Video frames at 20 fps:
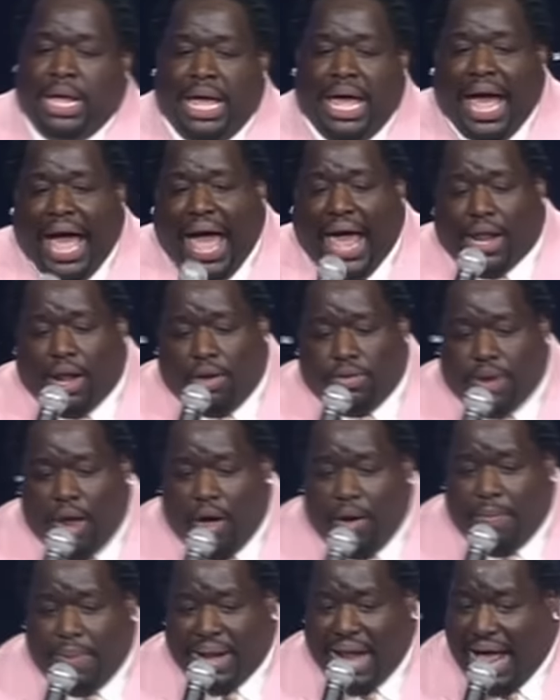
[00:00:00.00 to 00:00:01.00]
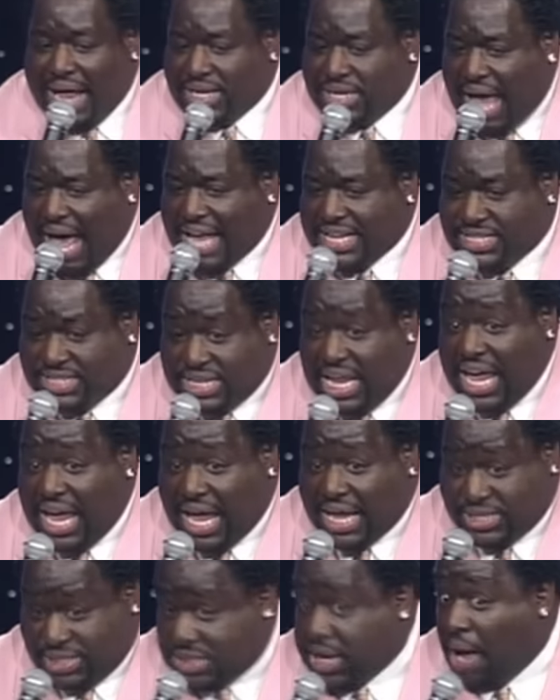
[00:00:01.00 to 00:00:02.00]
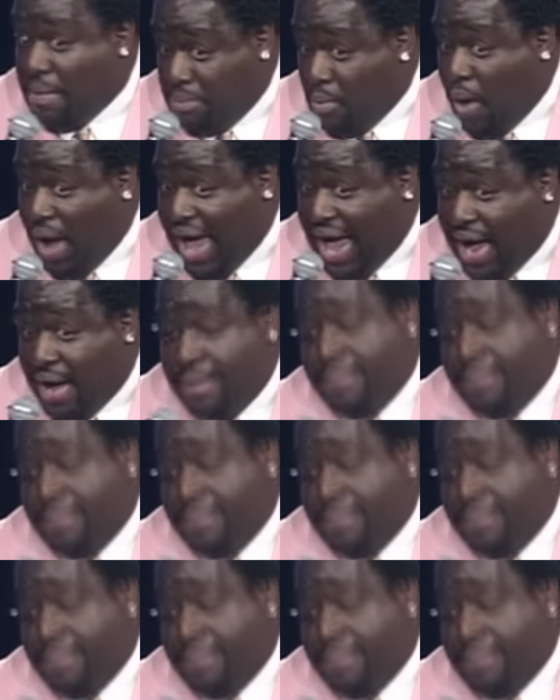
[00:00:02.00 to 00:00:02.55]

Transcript: I don't know, but I see it somewhere.